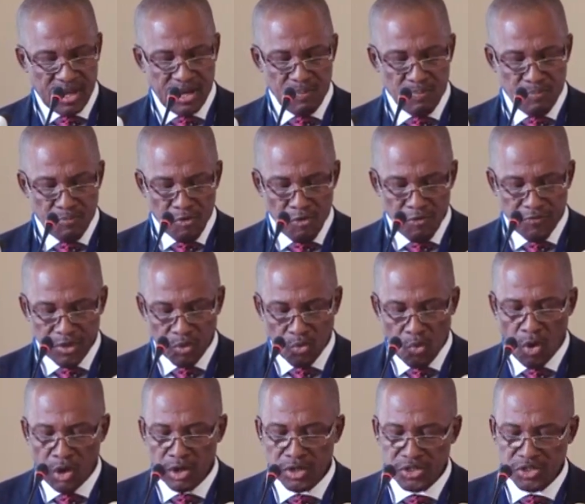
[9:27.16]
and improve the
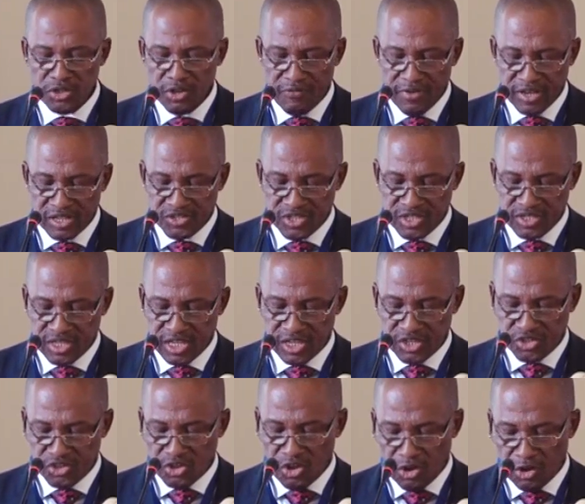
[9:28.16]
quality of
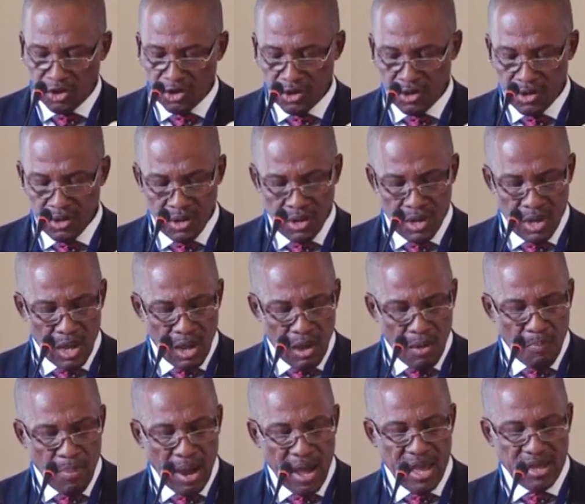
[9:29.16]
existing stock
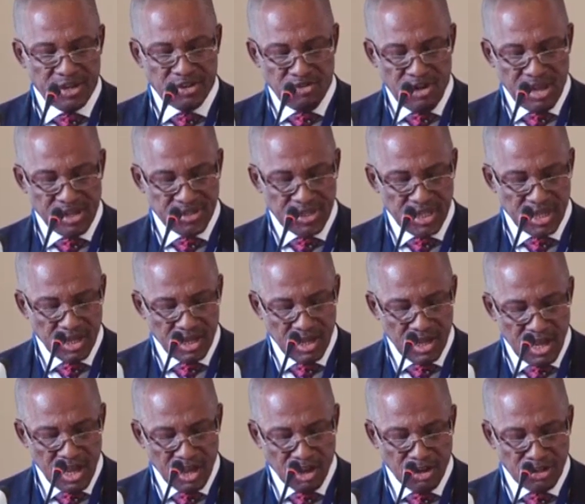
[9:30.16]
by addressing
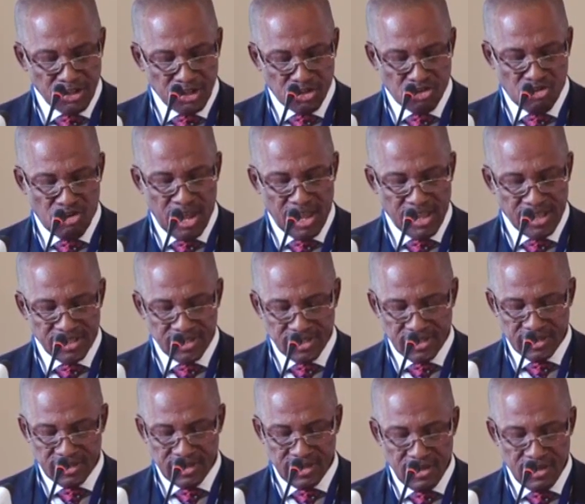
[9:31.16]
constraints